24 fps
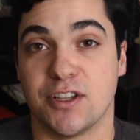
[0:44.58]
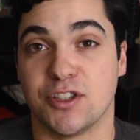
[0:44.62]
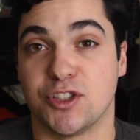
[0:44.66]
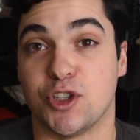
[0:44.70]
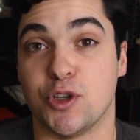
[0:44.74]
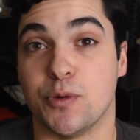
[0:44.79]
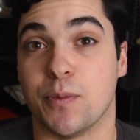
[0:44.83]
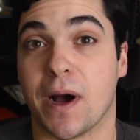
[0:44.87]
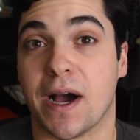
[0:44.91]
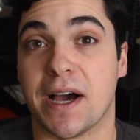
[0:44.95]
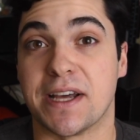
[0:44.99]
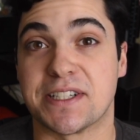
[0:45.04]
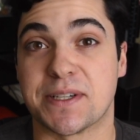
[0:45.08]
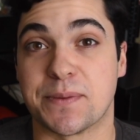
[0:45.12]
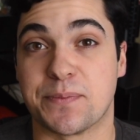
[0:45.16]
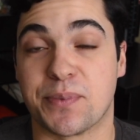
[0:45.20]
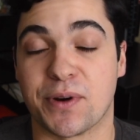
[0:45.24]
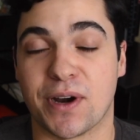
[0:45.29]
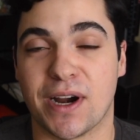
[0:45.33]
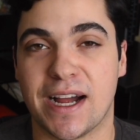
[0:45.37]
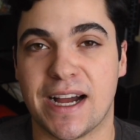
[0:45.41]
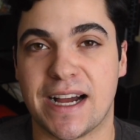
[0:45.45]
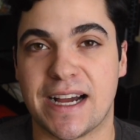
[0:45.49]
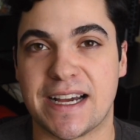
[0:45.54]
to my
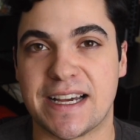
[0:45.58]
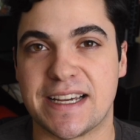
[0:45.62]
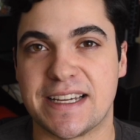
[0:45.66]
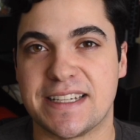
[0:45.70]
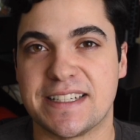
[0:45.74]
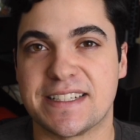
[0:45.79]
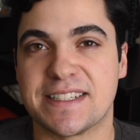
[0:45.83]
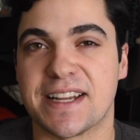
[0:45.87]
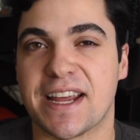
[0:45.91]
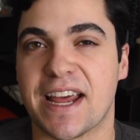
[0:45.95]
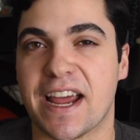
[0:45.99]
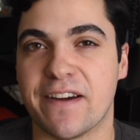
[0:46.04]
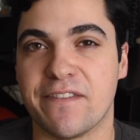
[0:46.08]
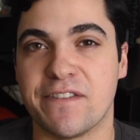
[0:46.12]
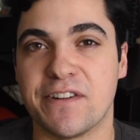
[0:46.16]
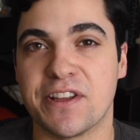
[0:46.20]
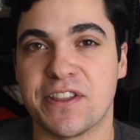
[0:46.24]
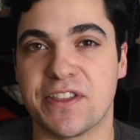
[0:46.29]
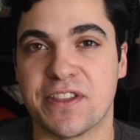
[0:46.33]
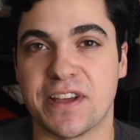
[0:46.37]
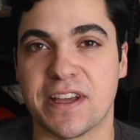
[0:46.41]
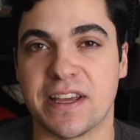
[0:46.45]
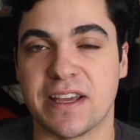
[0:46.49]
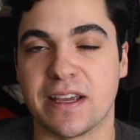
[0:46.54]
surprise,
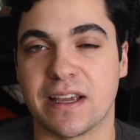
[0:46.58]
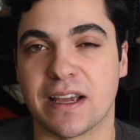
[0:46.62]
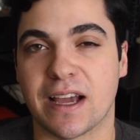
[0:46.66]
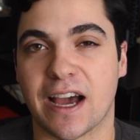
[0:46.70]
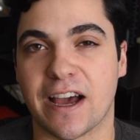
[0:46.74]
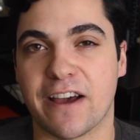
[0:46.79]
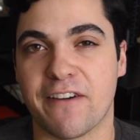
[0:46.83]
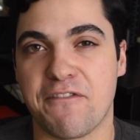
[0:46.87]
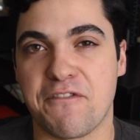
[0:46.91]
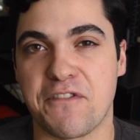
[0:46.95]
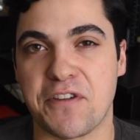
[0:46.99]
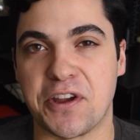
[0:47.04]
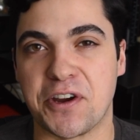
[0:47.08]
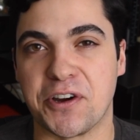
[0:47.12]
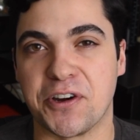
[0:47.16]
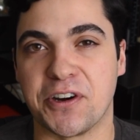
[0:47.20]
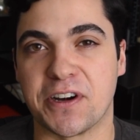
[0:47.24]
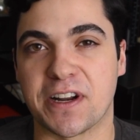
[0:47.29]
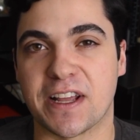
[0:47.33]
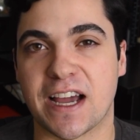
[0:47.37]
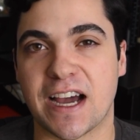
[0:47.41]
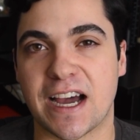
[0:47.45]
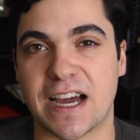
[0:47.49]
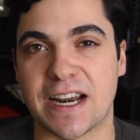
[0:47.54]
everything I
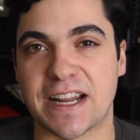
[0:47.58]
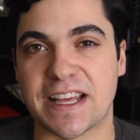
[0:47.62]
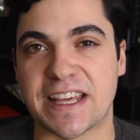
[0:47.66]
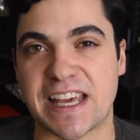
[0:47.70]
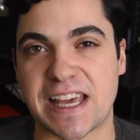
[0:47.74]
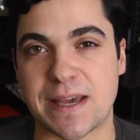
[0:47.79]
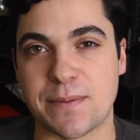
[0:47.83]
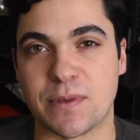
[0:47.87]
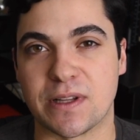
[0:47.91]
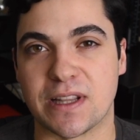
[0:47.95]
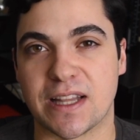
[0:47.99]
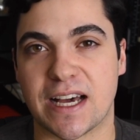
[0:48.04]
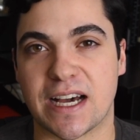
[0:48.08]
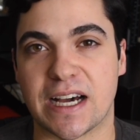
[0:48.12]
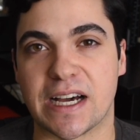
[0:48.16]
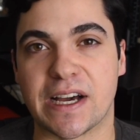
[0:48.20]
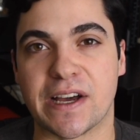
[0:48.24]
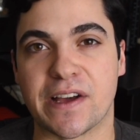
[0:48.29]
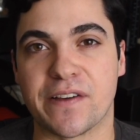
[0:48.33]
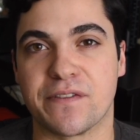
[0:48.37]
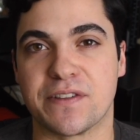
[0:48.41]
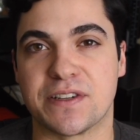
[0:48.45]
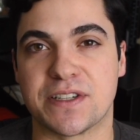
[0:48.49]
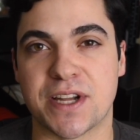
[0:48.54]
feared kind of came
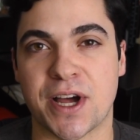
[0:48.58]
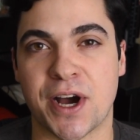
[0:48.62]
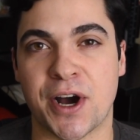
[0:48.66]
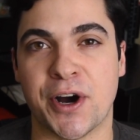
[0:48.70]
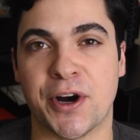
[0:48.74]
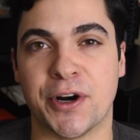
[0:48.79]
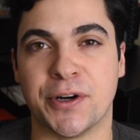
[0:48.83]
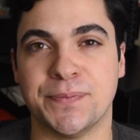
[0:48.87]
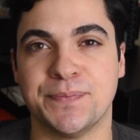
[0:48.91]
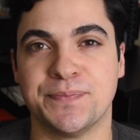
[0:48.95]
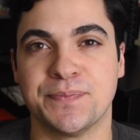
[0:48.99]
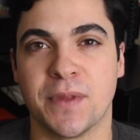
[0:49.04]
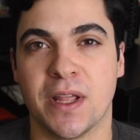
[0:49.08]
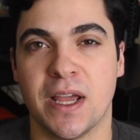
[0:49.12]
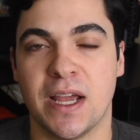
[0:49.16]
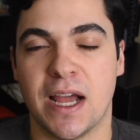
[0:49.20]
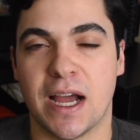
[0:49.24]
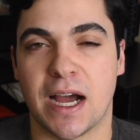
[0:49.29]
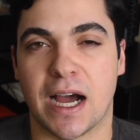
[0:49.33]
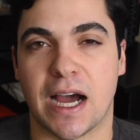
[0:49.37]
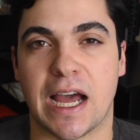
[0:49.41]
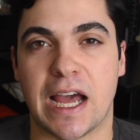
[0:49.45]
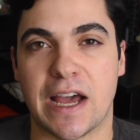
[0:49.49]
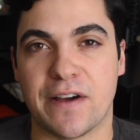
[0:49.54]
alive. So
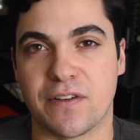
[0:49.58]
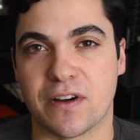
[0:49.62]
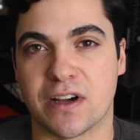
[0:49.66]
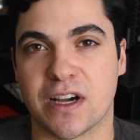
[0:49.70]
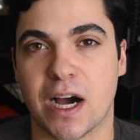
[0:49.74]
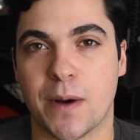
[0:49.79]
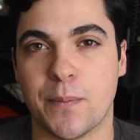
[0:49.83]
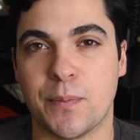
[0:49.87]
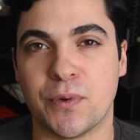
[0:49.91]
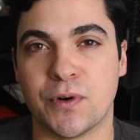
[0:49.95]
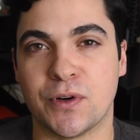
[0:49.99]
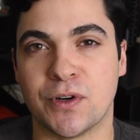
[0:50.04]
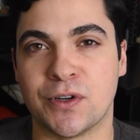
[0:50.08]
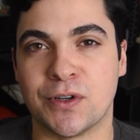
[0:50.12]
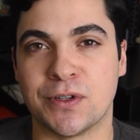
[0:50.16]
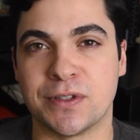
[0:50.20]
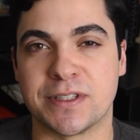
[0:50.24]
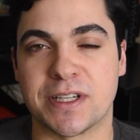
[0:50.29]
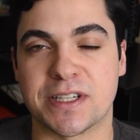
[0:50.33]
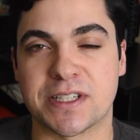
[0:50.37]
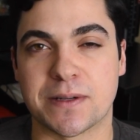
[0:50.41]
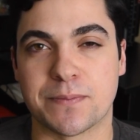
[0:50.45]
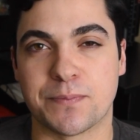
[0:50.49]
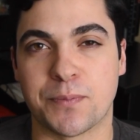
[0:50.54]
I have a couple
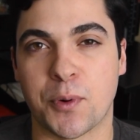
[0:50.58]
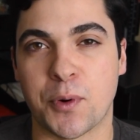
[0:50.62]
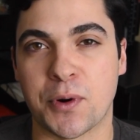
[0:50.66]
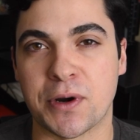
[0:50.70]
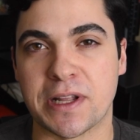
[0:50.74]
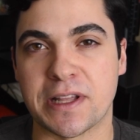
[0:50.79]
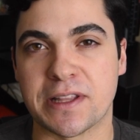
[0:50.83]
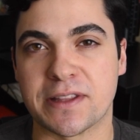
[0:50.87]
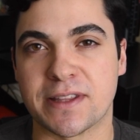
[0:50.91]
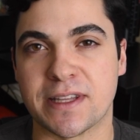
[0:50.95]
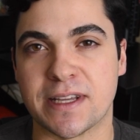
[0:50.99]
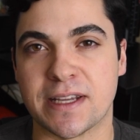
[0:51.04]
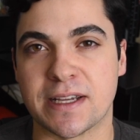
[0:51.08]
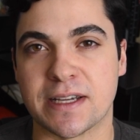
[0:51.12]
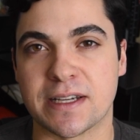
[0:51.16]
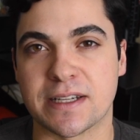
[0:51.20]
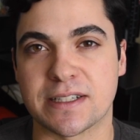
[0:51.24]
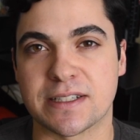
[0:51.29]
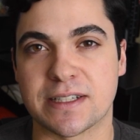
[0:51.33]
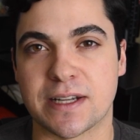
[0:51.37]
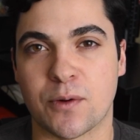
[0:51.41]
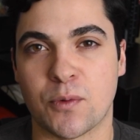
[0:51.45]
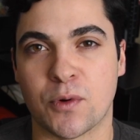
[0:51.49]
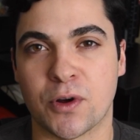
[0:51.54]
disappointing
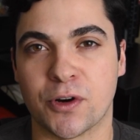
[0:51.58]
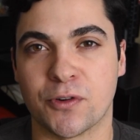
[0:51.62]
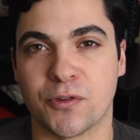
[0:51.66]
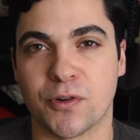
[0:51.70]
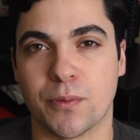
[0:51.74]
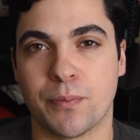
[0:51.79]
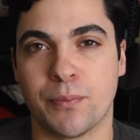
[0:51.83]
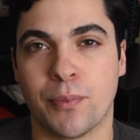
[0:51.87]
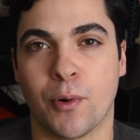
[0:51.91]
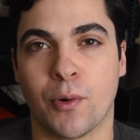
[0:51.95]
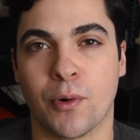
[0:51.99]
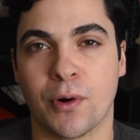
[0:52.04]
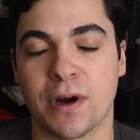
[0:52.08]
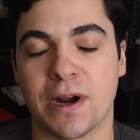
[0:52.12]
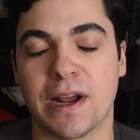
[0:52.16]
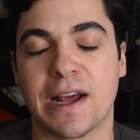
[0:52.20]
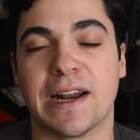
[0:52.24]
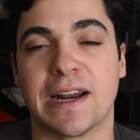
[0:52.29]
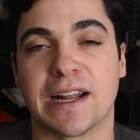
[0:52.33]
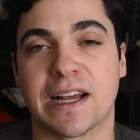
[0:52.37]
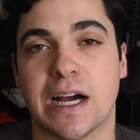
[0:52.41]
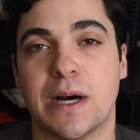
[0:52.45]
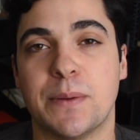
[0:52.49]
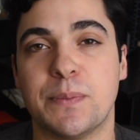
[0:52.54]
things I want to report
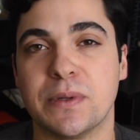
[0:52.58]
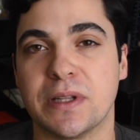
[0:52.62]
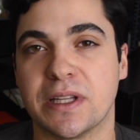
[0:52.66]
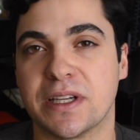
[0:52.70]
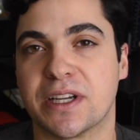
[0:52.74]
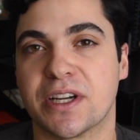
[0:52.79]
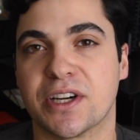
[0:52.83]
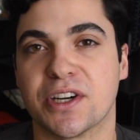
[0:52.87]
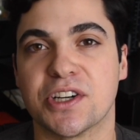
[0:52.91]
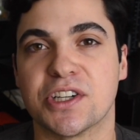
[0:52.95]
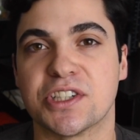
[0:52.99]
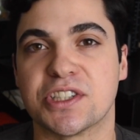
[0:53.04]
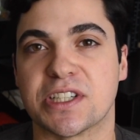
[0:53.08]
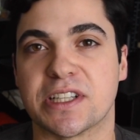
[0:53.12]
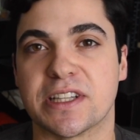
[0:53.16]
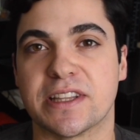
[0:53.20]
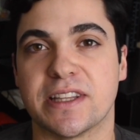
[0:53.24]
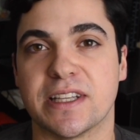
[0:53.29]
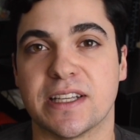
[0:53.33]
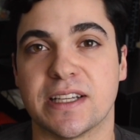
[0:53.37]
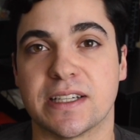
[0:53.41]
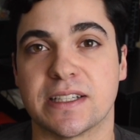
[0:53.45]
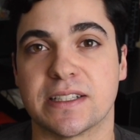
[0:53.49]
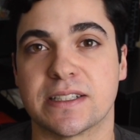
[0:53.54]
and a couple encouraging
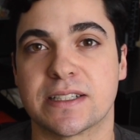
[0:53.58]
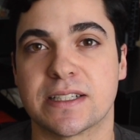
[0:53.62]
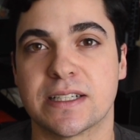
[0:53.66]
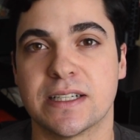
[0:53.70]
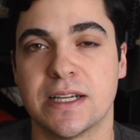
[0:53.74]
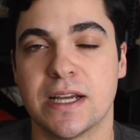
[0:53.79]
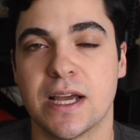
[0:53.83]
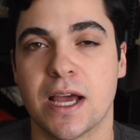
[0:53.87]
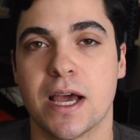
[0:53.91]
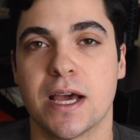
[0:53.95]
things.